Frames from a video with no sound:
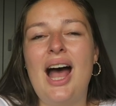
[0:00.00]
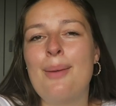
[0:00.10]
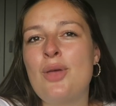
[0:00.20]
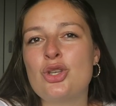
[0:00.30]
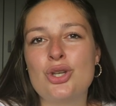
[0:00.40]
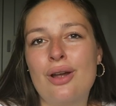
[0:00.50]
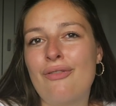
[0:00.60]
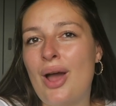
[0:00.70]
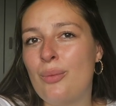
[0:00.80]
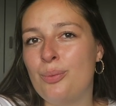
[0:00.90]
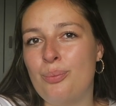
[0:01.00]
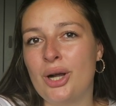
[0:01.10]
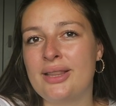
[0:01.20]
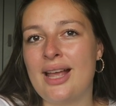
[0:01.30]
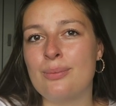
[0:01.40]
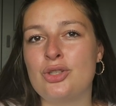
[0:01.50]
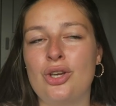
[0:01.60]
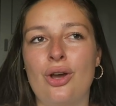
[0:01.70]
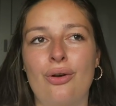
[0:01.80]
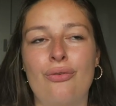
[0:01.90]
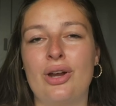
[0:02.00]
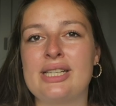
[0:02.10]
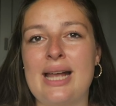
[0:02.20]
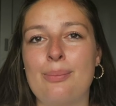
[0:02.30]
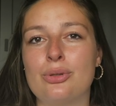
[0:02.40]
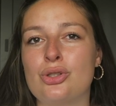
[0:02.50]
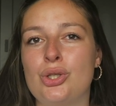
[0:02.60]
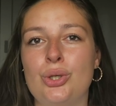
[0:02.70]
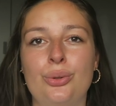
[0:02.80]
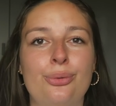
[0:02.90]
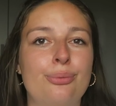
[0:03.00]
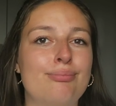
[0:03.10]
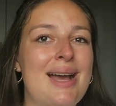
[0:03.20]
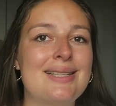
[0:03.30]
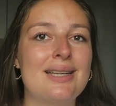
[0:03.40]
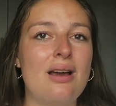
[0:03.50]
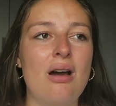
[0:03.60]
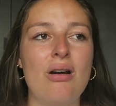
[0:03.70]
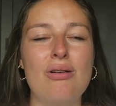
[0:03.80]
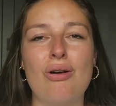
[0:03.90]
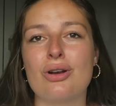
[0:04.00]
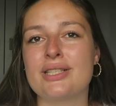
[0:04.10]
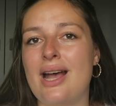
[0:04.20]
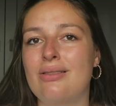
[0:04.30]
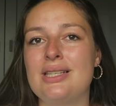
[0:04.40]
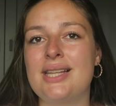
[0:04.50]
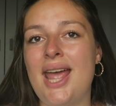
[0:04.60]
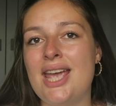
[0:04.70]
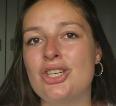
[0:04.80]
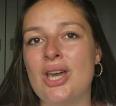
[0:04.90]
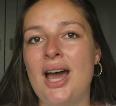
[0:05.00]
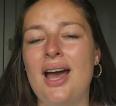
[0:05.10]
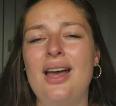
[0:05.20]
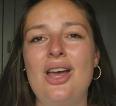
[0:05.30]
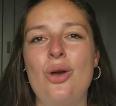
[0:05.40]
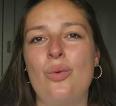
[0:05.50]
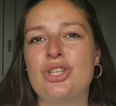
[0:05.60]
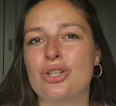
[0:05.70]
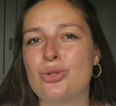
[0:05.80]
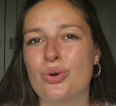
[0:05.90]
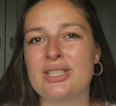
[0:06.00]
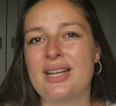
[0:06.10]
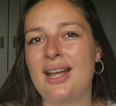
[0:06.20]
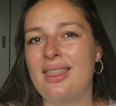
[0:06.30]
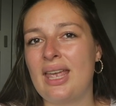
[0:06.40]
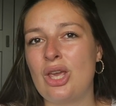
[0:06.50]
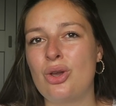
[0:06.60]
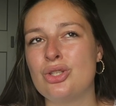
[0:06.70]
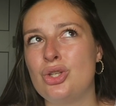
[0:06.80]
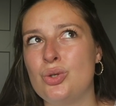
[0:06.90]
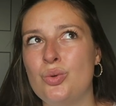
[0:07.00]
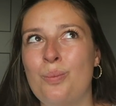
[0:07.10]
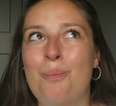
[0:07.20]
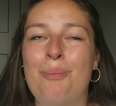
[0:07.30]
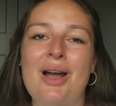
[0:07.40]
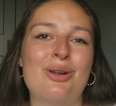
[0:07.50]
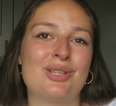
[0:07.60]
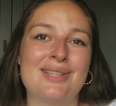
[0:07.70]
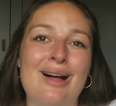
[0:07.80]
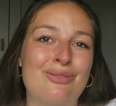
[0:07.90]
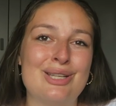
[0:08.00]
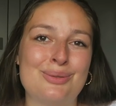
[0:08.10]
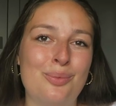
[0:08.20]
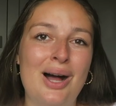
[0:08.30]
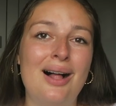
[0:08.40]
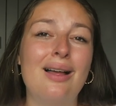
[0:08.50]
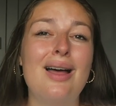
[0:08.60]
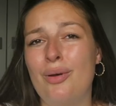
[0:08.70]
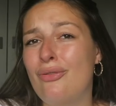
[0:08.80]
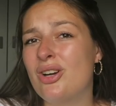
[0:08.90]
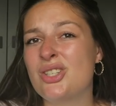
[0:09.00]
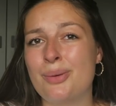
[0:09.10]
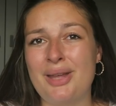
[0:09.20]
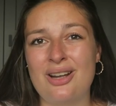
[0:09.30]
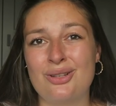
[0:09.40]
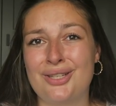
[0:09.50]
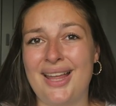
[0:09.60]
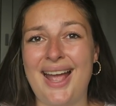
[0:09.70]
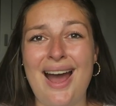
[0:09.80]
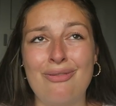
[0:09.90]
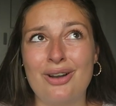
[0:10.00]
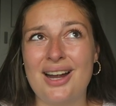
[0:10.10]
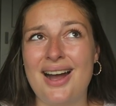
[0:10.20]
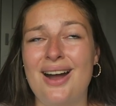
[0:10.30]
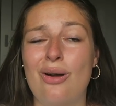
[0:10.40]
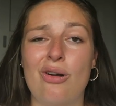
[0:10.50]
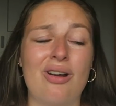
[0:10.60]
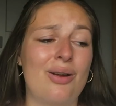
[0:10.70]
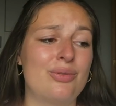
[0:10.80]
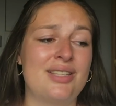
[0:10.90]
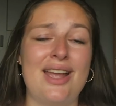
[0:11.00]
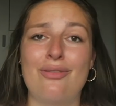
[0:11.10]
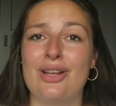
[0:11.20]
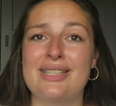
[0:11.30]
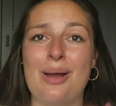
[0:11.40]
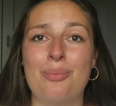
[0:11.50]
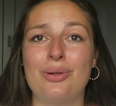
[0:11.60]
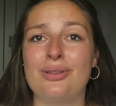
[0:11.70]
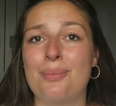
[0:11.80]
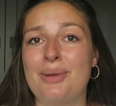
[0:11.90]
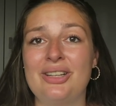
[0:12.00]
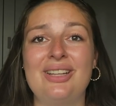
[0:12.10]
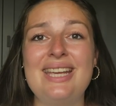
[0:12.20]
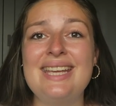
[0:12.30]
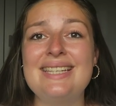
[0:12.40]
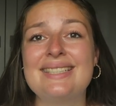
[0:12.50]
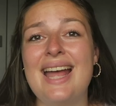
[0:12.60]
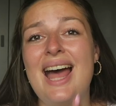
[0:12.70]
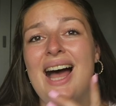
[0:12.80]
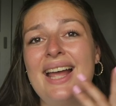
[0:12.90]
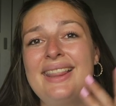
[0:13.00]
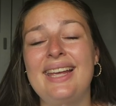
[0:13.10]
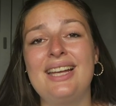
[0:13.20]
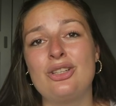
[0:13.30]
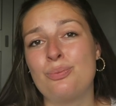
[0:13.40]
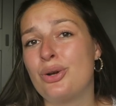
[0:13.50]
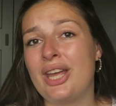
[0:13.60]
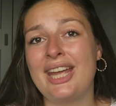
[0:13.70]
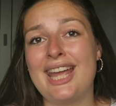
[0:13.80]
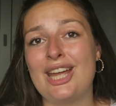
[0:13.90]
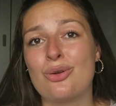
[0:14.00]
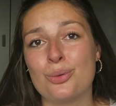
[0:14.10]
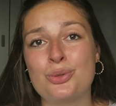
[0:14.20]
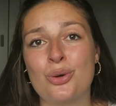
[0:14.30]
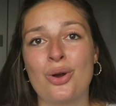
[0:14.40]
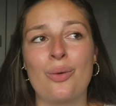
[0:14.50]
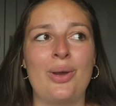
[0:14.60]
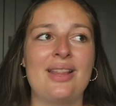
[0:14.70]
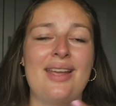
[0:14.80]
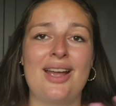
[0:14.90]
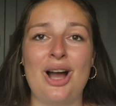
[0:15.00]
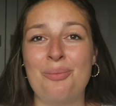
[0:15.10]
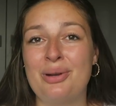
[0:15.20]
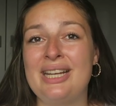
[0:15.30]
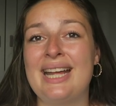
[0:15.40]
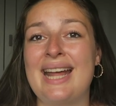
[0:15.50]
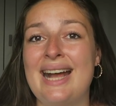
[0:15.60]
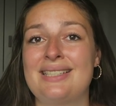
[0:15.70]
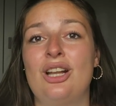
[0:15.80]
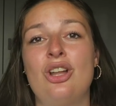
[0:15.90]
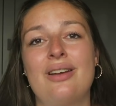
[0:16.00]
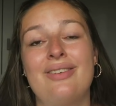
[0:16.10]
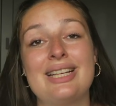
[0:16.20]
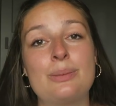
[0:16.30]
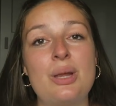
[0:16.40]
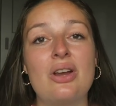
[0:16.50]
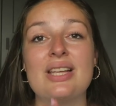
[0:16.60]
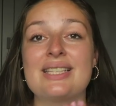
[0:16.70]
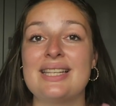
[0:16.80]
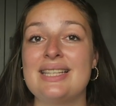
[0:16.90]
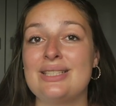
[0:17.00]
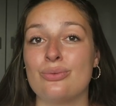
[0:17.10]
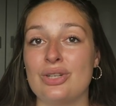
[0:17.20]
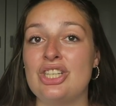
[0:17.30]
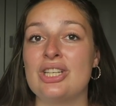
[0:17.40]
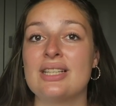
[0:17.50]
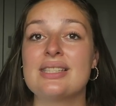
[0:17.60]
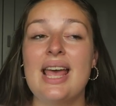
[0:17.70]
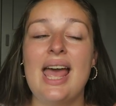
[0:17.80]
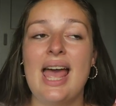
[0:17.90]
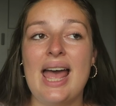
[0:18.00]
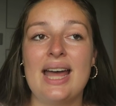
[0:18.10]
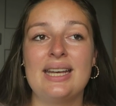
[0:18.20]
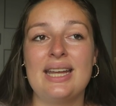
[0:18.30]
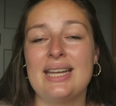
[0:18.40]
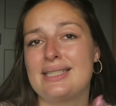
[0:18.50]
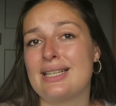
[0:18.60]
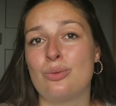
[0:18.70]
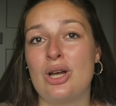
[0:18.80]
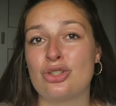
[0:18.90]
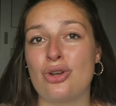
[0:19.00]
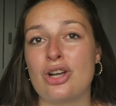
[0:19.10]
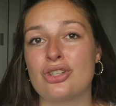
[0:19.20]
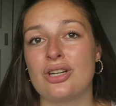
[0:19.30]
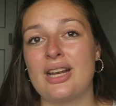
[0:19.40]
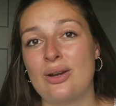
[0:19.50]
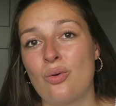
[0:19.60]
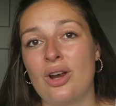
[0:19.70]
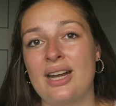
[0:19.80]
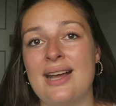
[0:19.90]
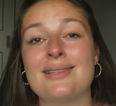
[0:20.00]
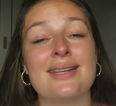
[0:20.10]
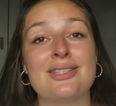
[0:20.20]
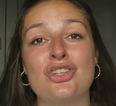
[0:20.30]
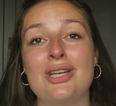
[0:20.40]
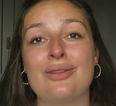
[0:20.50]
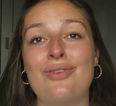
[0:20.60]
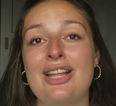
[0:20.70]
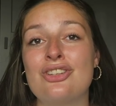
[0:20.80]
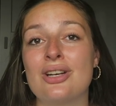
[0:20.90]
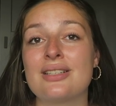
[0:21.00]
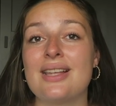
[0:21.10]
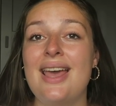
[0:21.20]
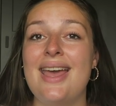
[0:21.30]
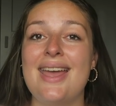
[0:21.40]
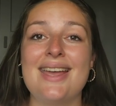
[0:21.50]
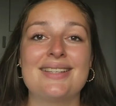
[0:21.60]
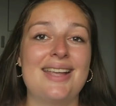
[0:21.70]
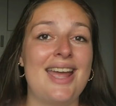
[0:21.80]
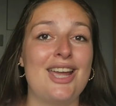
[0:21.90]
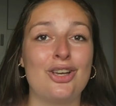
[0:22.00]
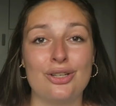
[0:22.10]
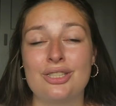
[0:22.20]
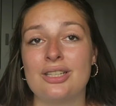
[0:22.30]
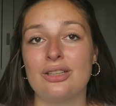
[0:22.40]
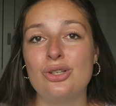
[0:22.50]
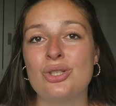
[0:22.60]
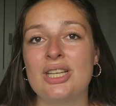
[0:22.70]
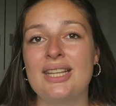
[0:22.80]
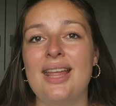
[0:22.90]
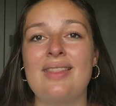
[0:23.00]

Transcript: I'm not sure if I would book them to go, for example, to Mexico or Southeast Asia, which are tours that I think you can do by yourself as well. But for a trip that goes to like Africa or, say, for example, the Middle East, I think booking a group tour with a company that has a lot of experience in these regions and is as well structured and organized as G Adventures is a good solution.